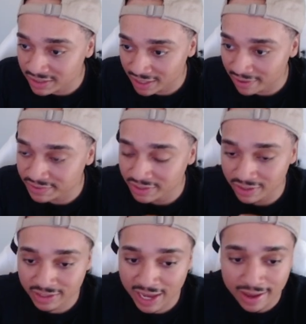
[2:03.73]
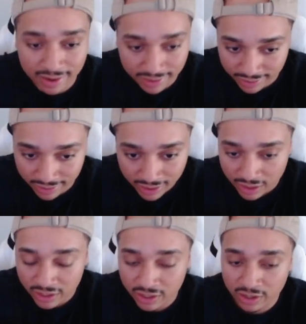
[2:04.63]
tariffs on Canada.
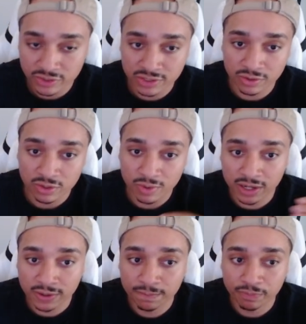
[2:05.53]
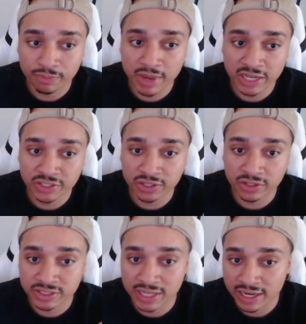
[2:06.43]
So you want to make sure
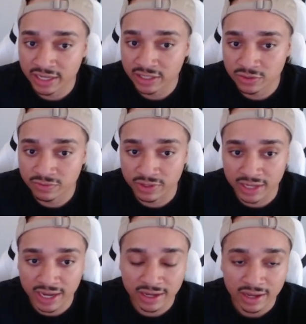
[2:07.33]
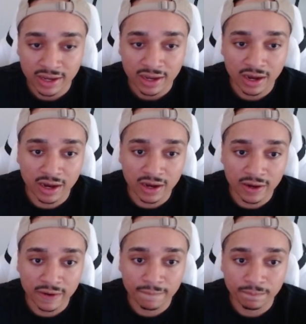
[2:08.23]
you're staying in tune for that.
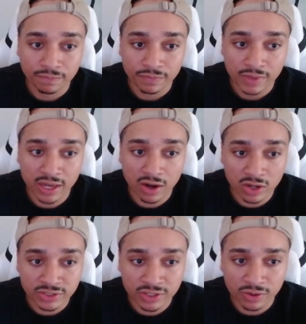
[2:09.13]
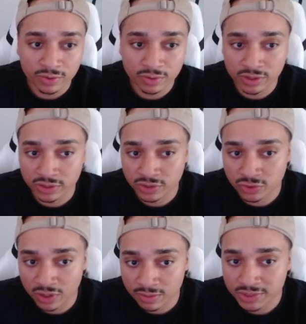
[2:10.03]
And also
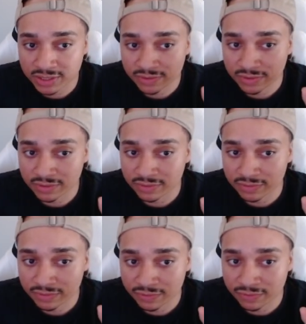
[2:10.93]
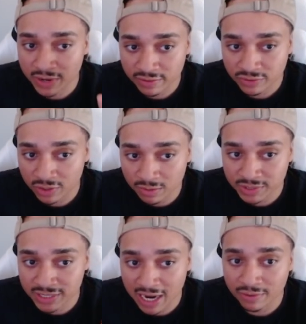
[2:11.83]
Trump's
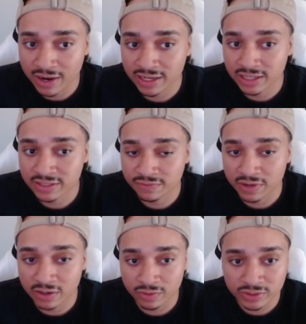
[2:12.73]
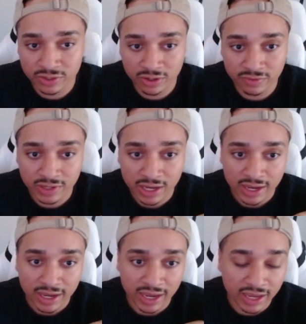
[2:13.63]
tirade against the Federal Reserve
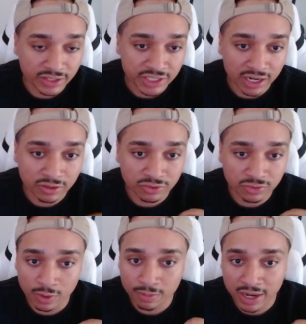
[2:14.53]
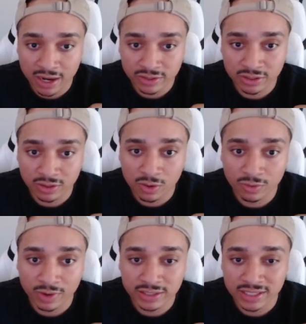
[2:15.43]
and Chair Jerome Powell to lower
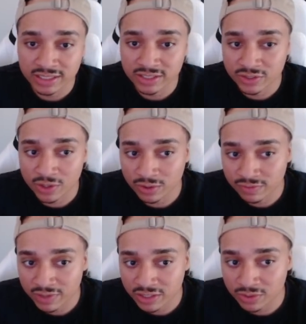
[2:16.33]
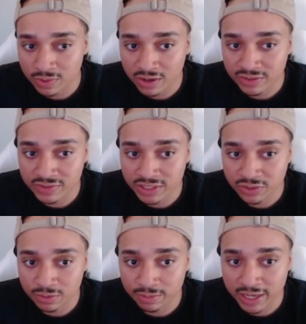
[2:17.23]
rates has stoked investor worries of
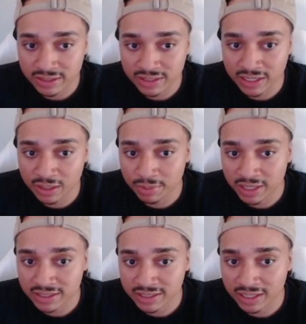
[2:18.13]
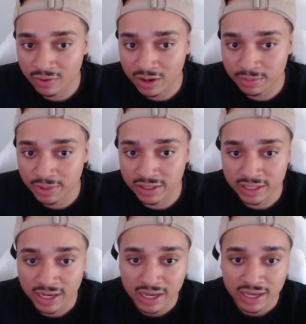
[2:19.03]
central banks' independence and
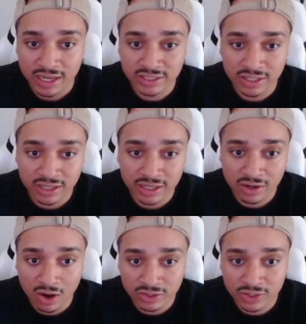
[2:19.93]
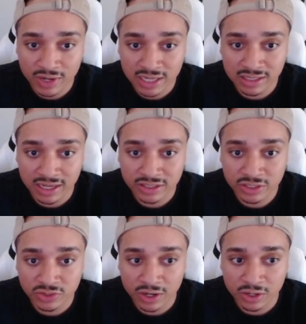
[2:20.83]
credibility. It also has led
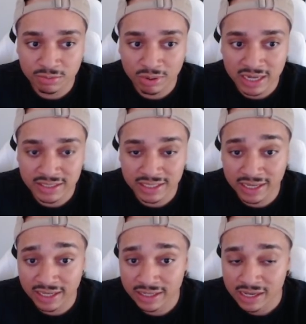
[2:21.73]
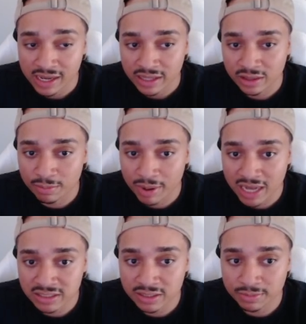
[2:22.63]
to traders pricing in the
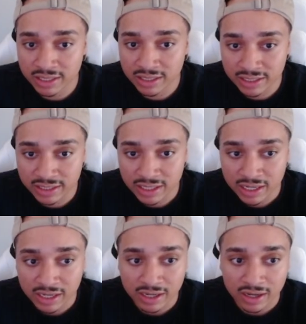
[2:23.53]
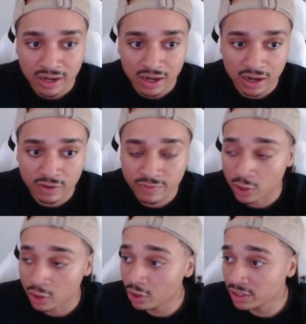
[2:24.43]
possibility of
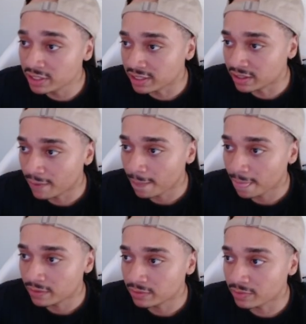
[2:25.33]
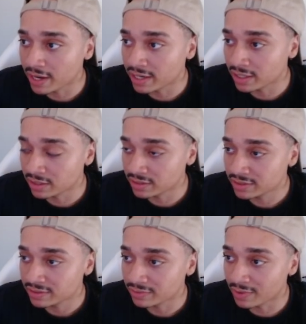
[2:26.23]
early rate
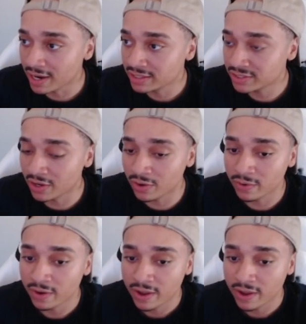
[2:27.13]
cuts, right? So